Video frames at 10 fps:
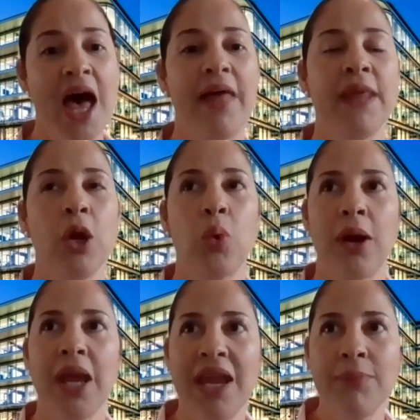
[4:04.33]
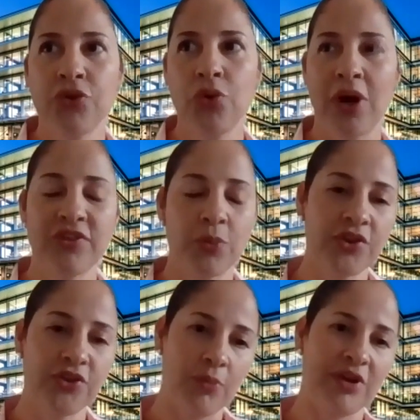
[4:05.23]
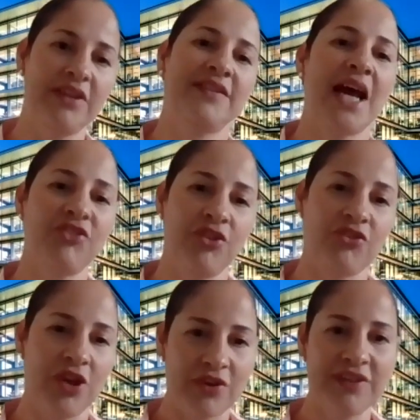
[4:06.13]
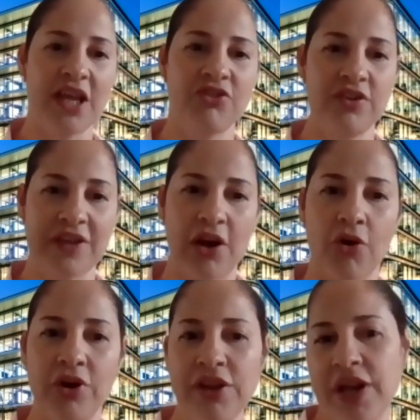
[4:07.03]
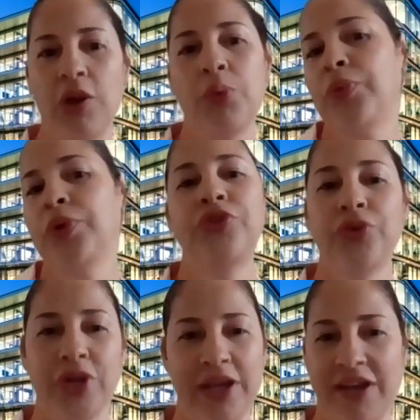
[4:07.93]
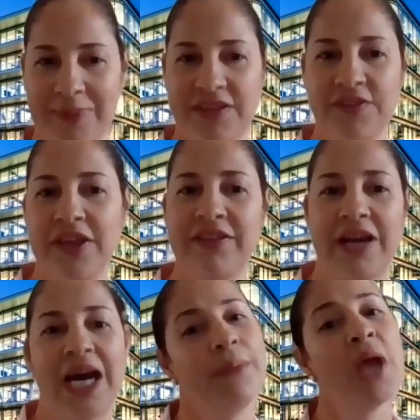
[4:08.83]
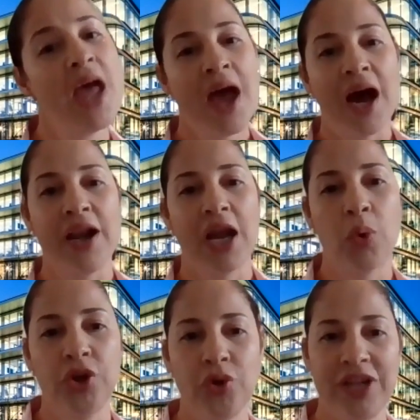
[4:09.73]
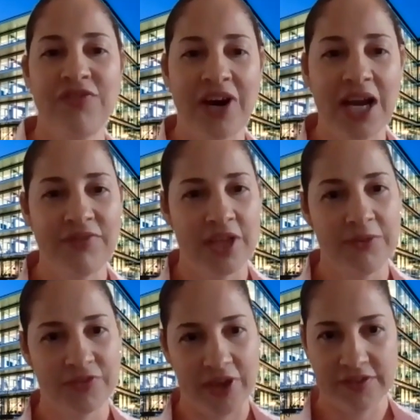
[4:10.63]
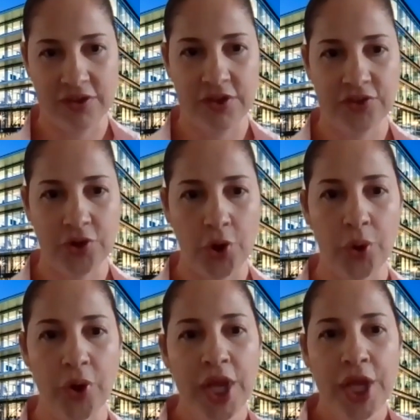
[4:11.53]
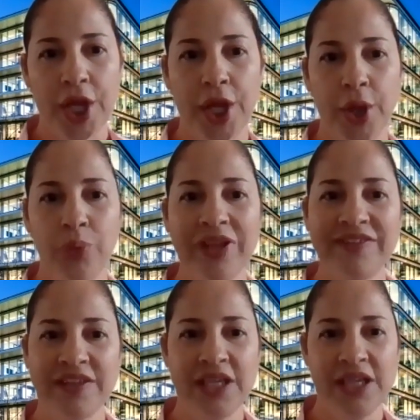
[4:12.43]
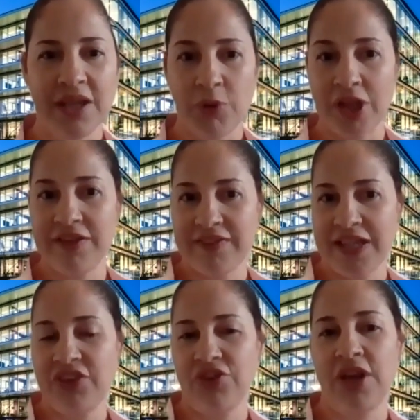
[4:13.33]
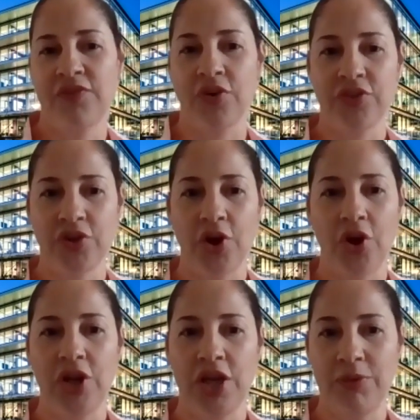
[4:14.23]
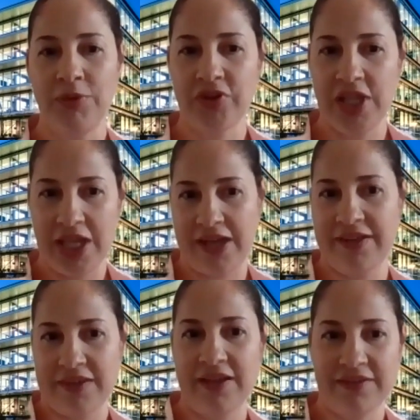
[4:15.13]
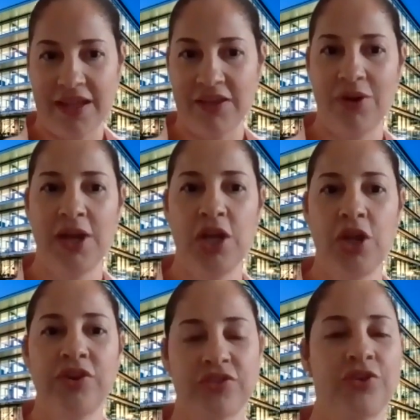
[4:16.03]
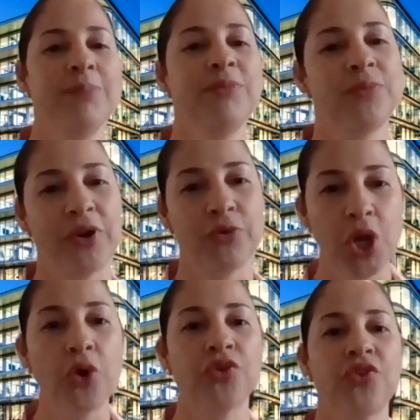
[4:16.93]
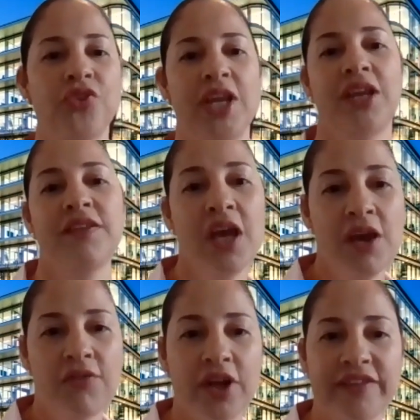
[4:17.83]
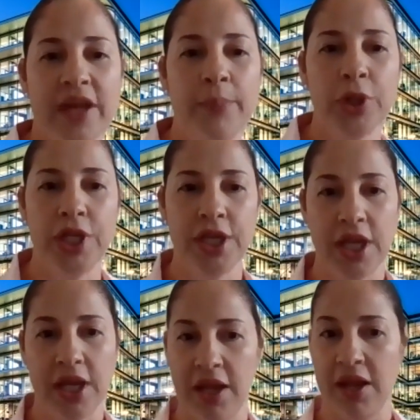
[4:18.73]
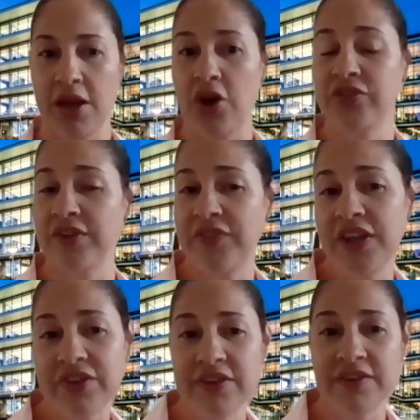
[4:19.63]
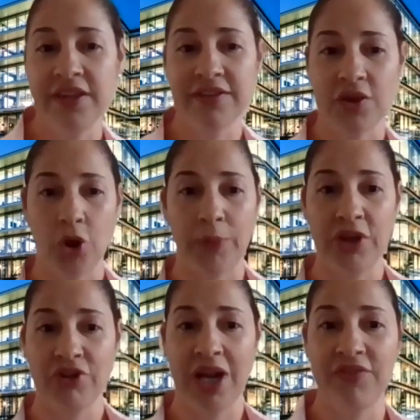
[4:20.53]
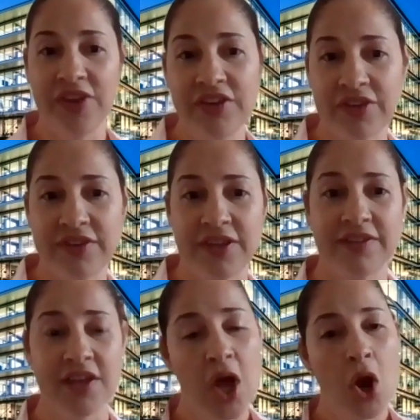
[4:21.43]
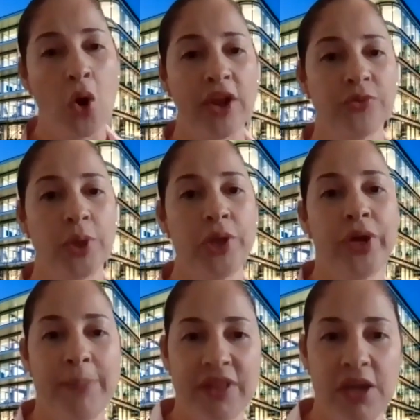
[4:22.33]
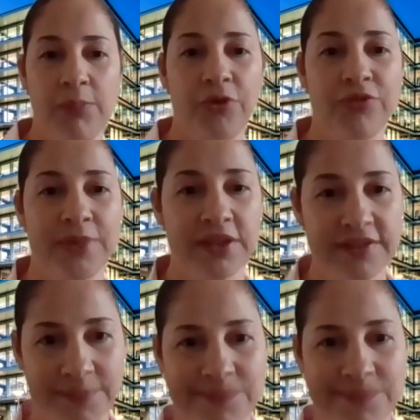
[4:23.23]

And then we're able to do as well some transactions, right? Transactions that originally we would do in a specific time, and now we're doing it five times faster. So uh, we see uh, monetization efforts not only obviously as, as, as, revenue streams, but we also see it, for example, in uh, cost efficiencies, on operational efficiencies, or as well on capital improvements.